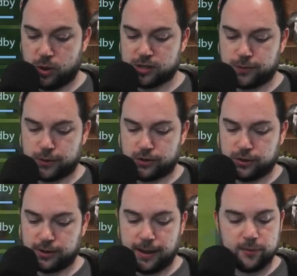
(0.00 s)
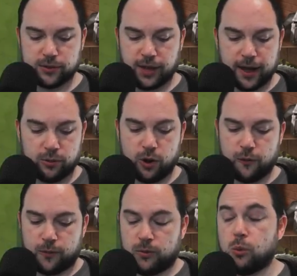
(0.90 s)
ones for certain levels. I don't
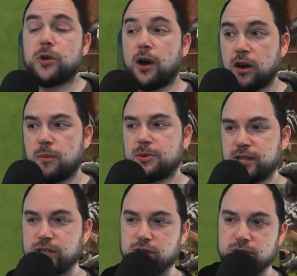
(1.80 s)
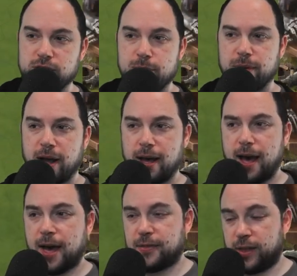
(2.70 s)
know with 100% certainty, but
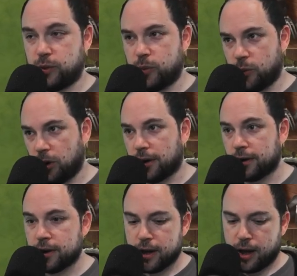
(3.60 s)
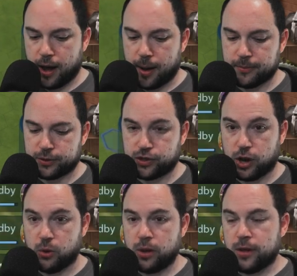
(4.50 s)
I think we were.
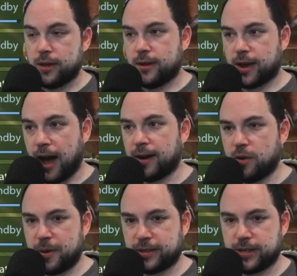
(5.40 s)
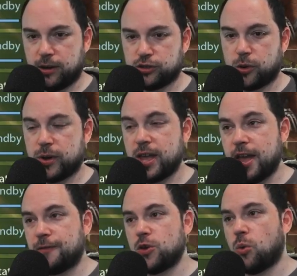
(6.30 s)
So kind of a big deal. So
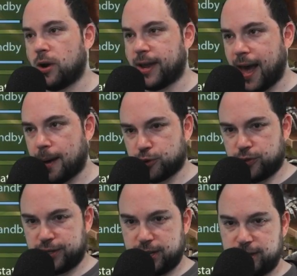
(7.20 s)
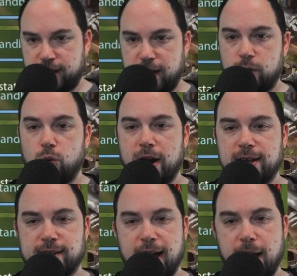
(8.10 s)
if you want to capture a city-state, what
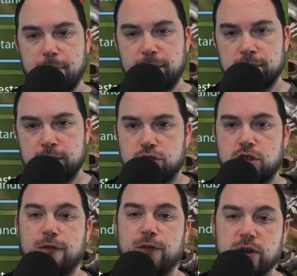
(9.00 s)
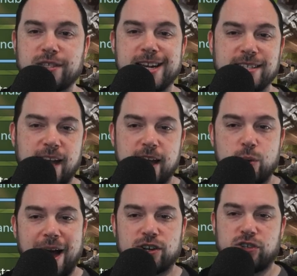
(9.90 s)
has to happen? So the first city-state
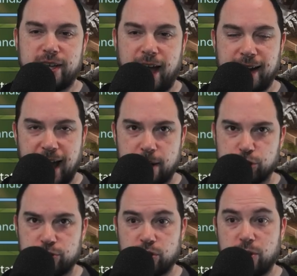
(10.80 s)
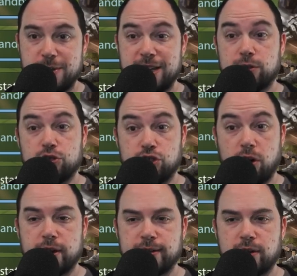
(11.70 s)
you actually can capture is going to be in your
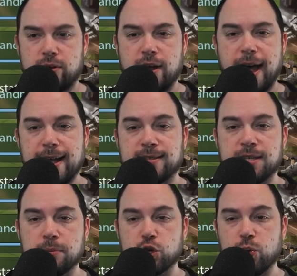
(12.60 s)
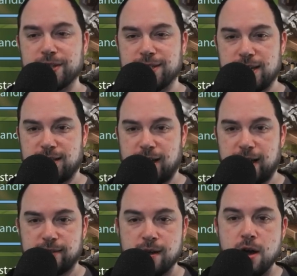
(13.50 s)
starting zone. And subsequent
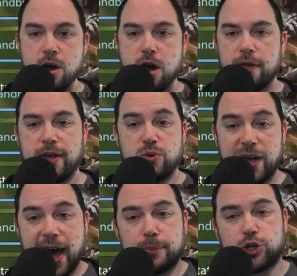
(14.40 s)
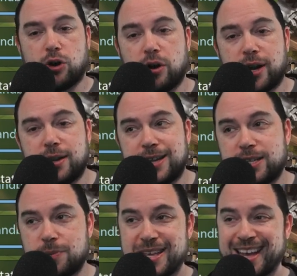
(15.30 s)
city-states that you capture are going to need
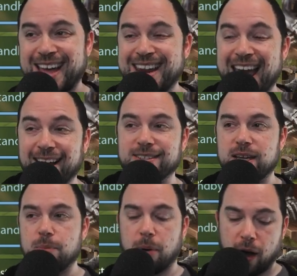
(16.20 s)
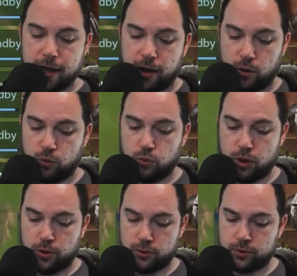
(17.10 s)
to be connected by a
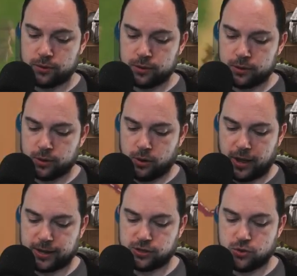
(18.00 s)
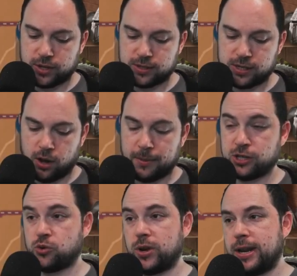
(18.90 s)
road. Okay, so you can see on my
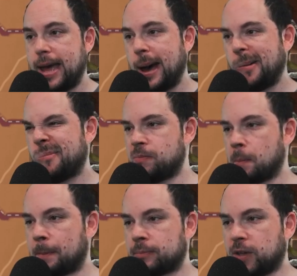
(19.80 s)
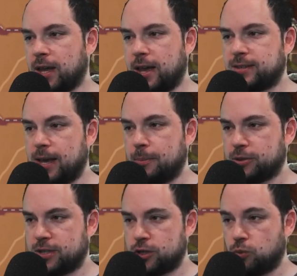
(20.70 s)
screen now, like
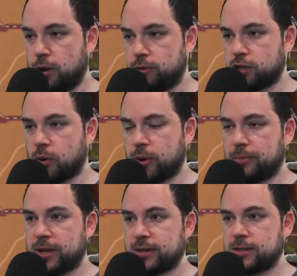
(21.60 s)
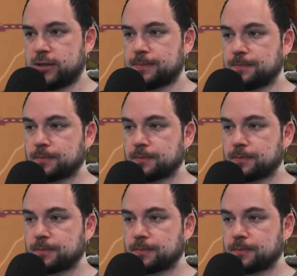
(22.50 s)
examples of these roads going places.